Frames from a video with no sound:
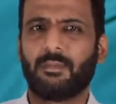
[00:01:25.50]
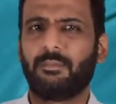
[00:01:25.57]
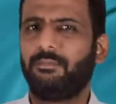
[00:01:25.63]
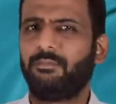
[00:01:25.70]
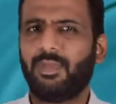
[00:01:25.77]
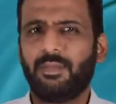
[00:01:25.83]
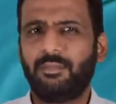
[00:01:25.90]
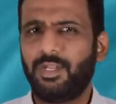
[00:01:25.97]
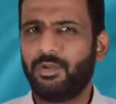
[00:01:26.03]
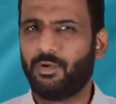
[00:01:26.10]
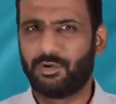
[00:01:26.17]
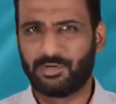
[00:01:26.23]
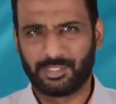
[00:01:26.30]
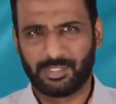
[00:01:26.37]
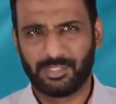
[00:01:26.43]
Maybe
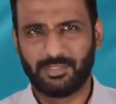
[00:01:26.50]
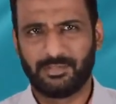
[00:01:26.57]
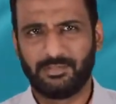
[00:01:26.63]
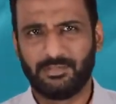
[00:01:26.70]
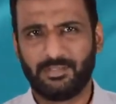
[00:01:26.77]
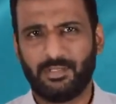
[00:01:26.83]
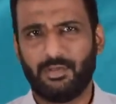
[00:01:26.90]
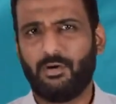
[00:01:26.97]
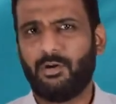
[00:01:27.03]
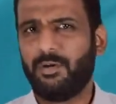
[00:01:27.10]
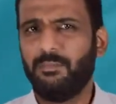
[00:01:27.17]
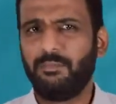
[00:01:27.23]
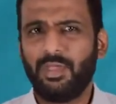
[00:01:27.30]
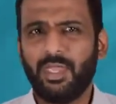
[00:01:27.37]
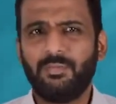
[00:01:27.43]
not, or
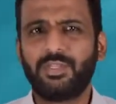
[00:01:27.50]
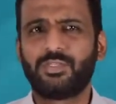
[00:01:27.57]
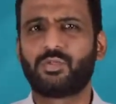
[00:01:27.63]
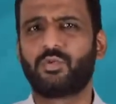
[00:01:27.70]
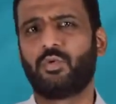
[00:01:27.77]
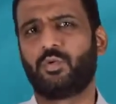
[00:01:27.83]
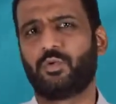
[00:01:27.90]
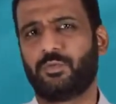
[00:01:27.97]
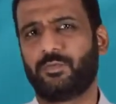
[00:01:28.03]
maybe so.